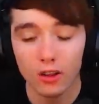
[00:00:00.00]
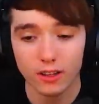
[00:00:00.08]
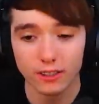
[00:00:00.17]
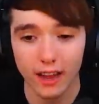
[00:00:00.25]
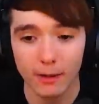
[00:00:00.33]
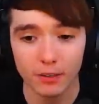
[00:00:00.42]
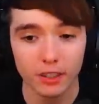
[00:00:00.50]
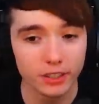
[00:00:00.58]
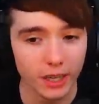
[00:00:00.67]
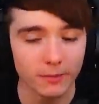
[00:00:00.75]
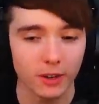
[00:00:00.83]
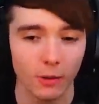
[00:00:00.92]
the time on the
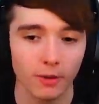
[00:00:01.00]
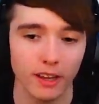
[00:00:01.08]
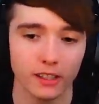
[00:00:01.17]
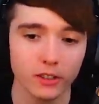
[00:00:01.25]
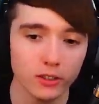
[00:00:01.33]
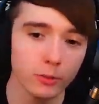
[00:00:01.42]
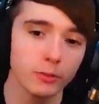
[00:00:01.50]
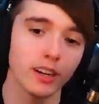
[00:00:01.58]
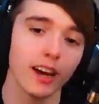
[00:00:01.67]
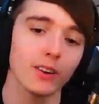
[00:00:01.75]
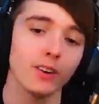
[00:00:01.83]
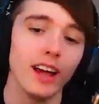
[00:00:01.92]
Jamesy RBX YouTube
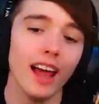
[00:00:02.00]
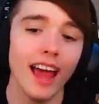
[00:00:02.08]
channel.